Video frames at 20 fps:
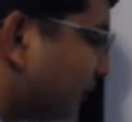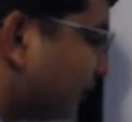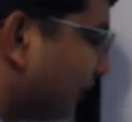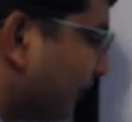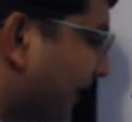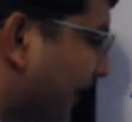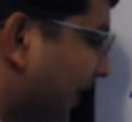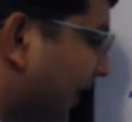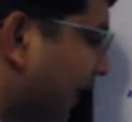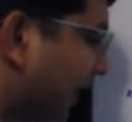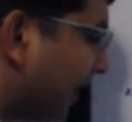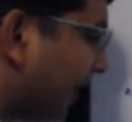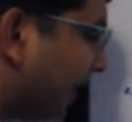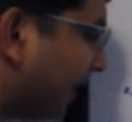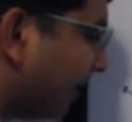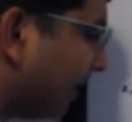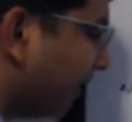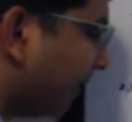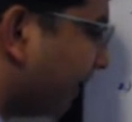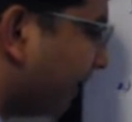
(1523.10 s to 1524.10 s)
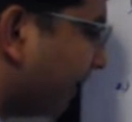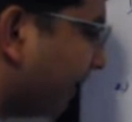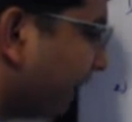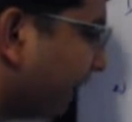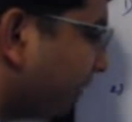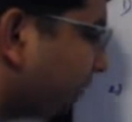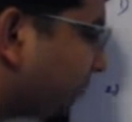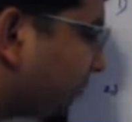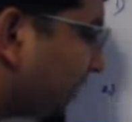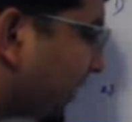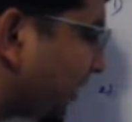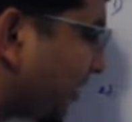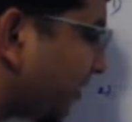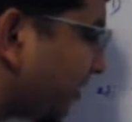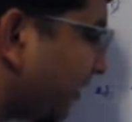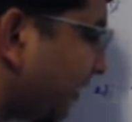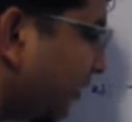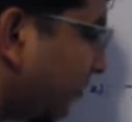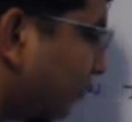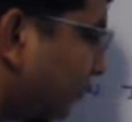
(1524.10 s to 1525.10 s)
So main
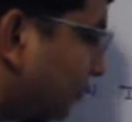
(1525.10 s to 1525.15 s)
chahti